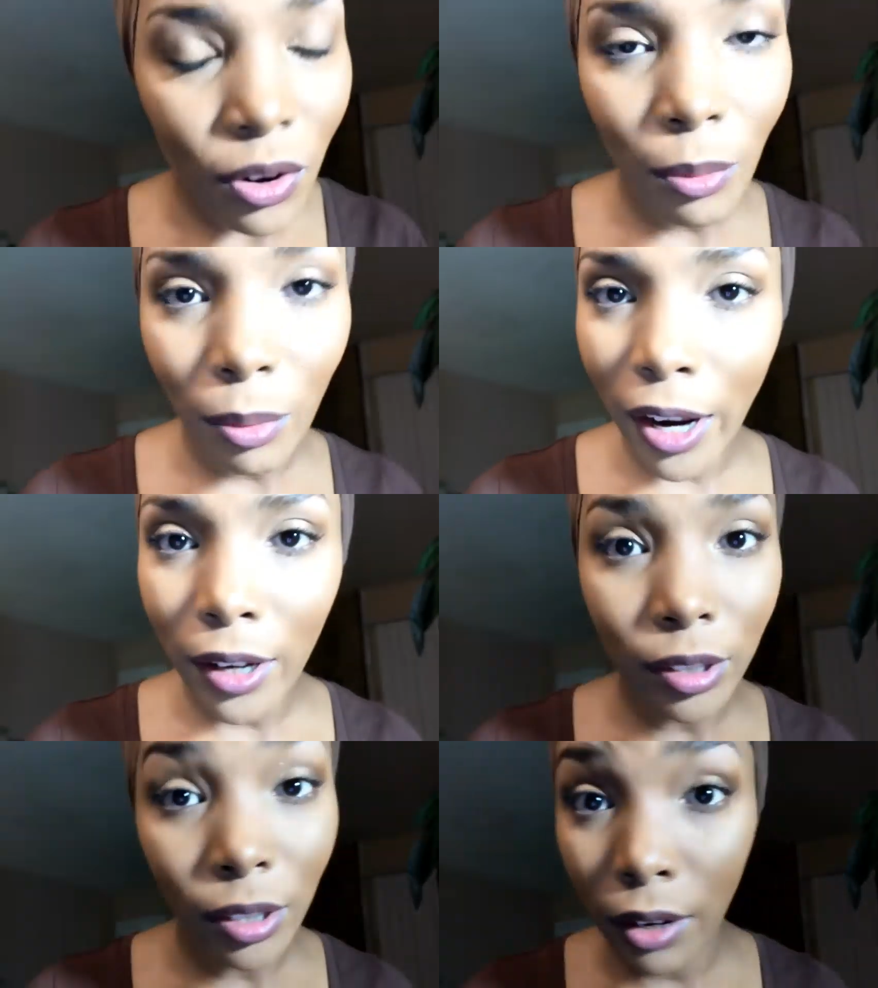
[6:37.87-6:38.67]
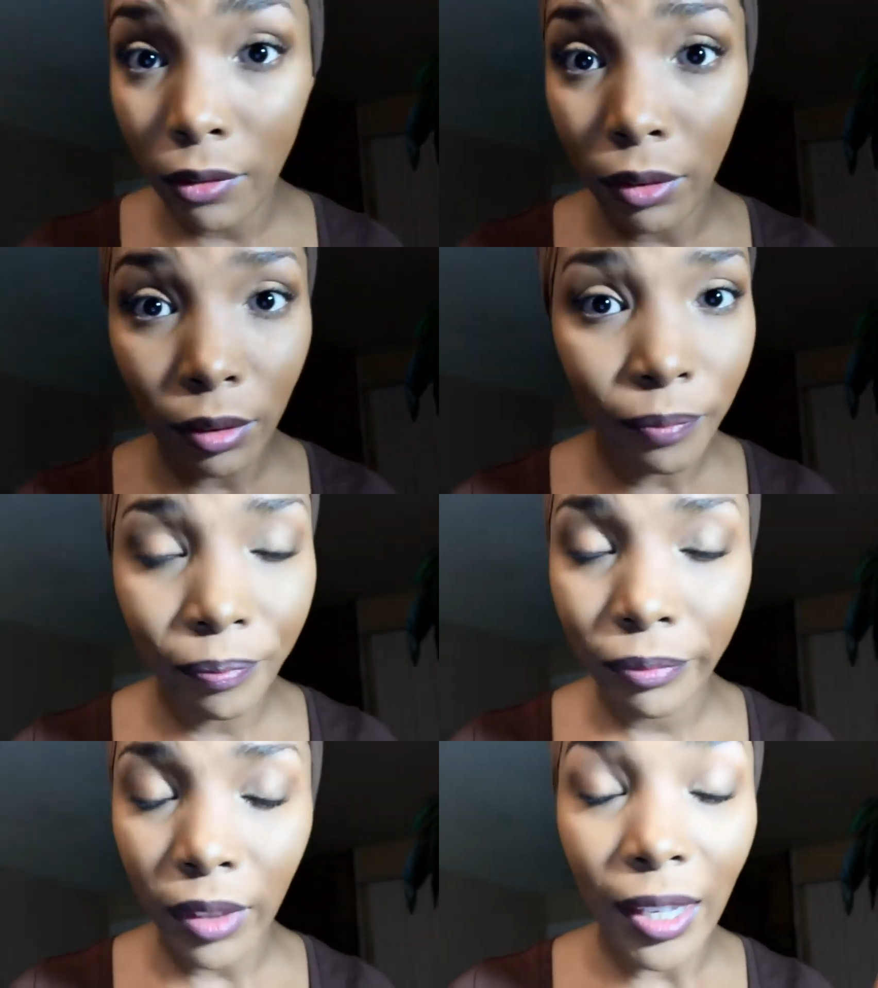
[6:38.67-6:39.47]
you know, brows are never
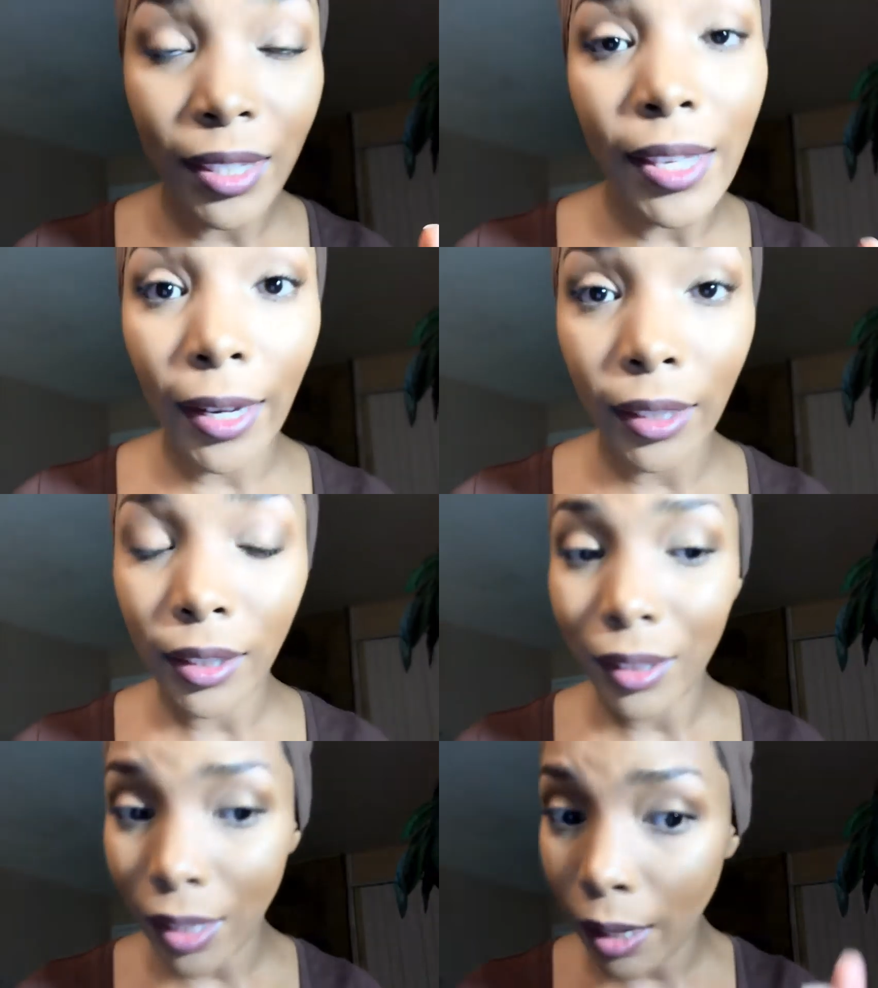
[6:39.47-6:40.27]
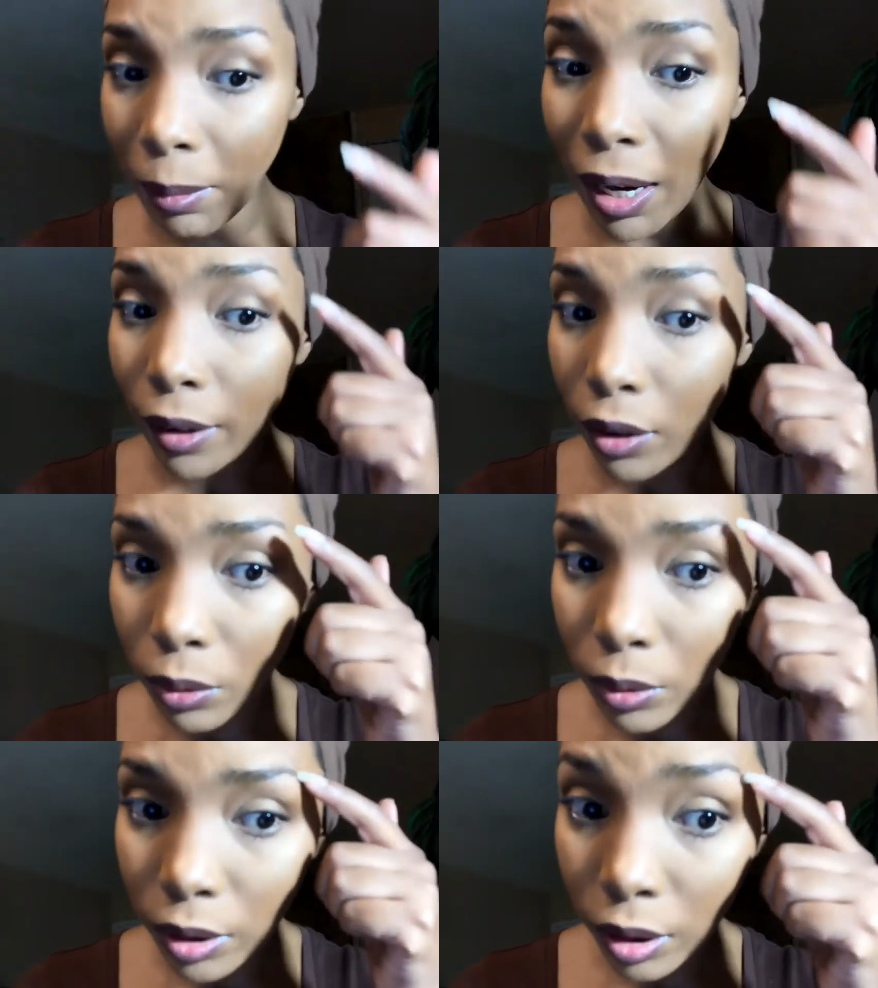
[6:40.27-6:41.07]
exactly the same, and I
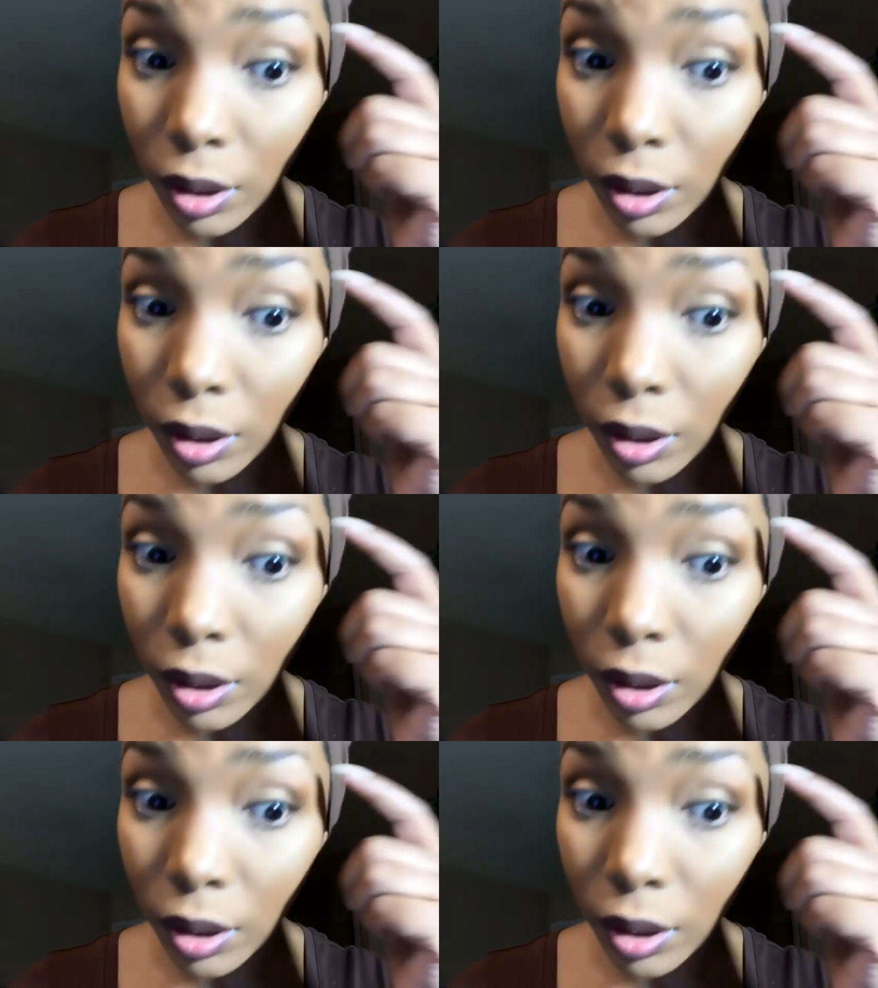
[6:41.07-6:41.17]
noticed,